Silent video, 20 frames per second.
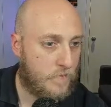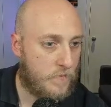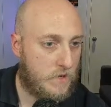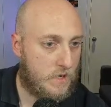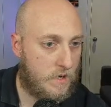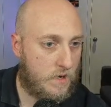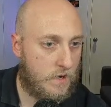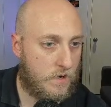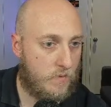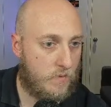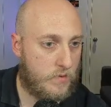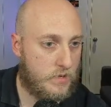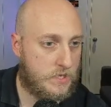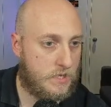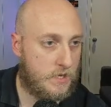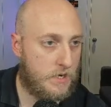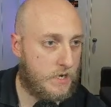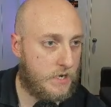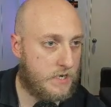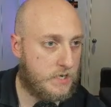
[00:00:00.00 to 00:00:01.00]
What's
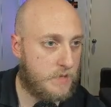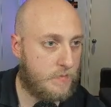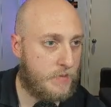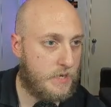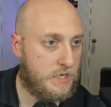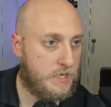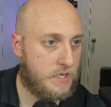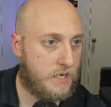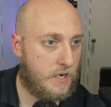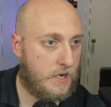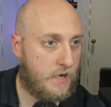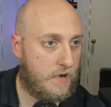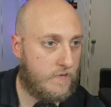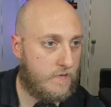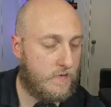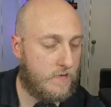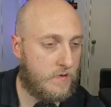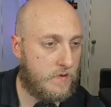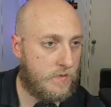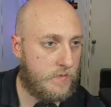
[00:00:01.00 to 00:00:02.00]
the next piece I have
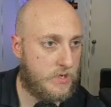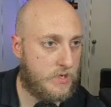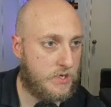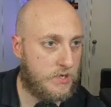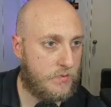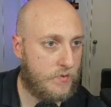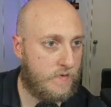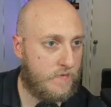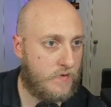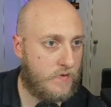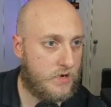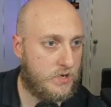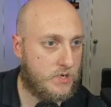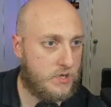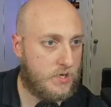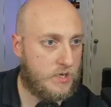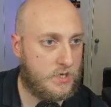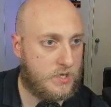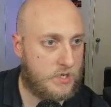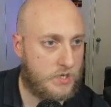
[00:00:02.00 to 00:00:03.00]
here? Let me just refresh
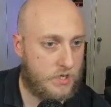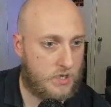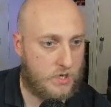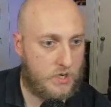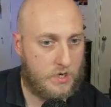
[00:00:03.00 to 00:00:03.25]
this.